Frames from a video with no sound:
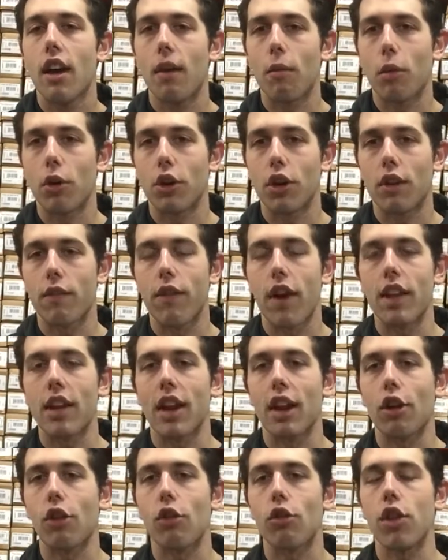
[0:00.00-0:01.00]
where you can find
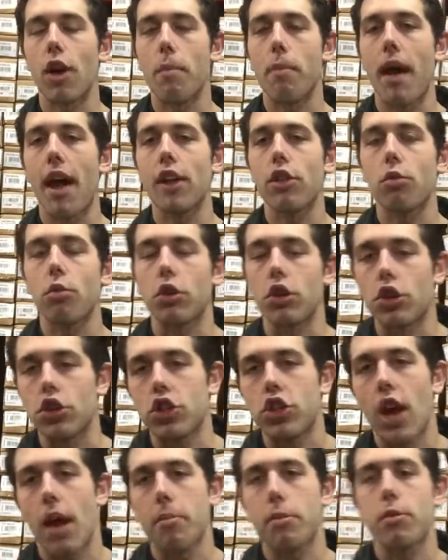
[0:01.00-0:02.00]
it on Closeout Bats, where you can
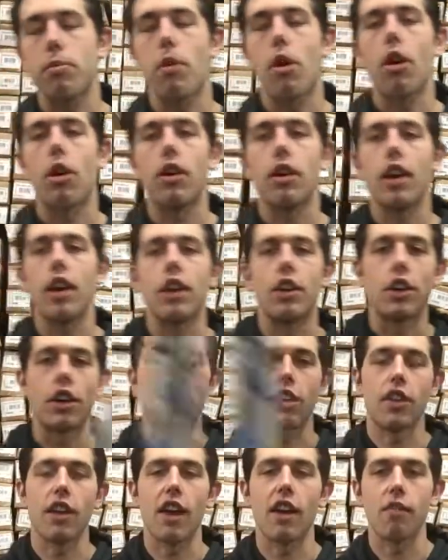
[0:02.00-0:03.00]
shop smart and you
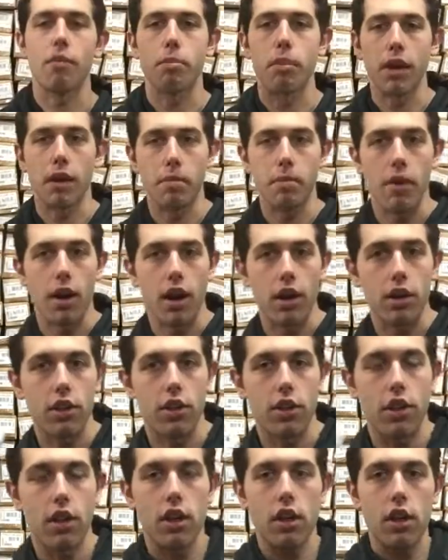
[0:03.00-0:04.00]
can save big
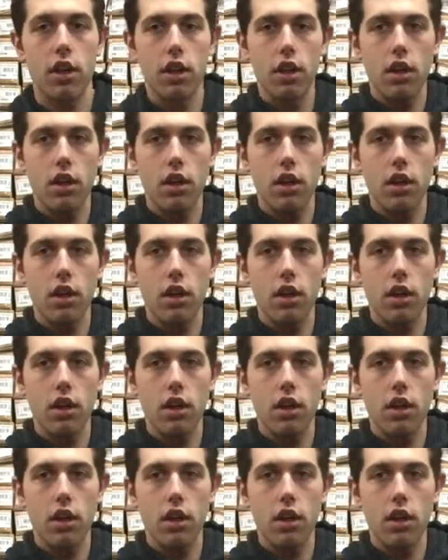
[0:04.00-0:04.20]
bucks.